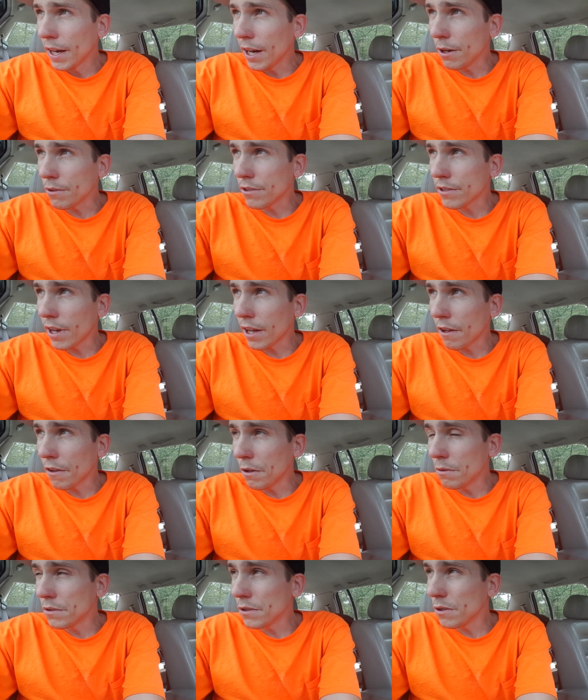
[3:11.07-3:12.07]
outside of
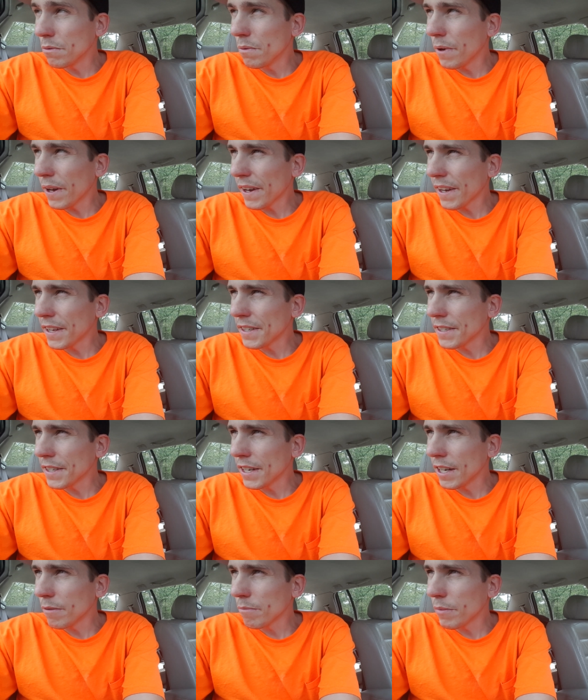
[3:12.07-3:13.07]
YouTube. And
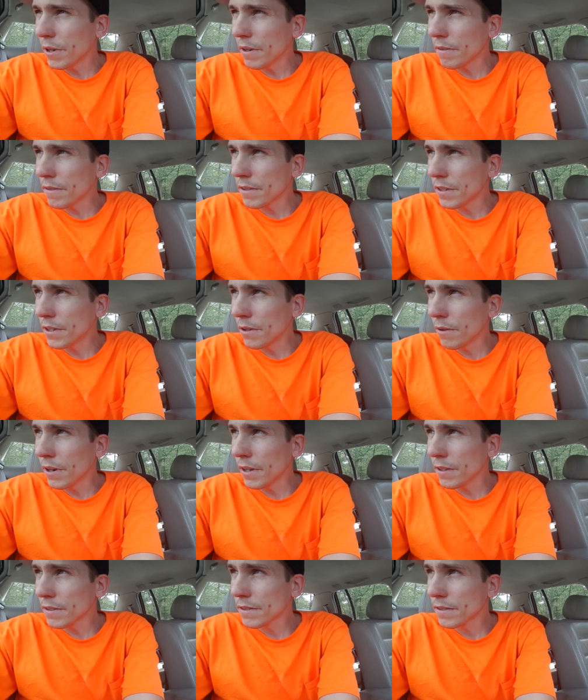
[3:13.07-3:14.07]
but you know
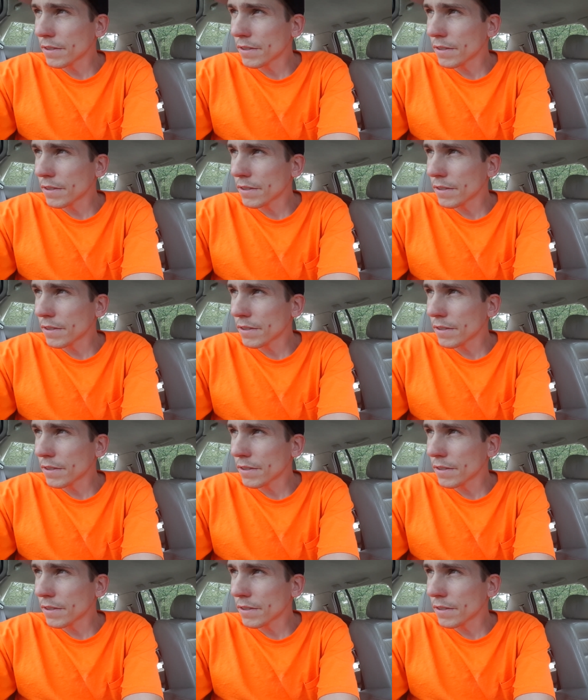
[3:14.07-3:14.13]
what,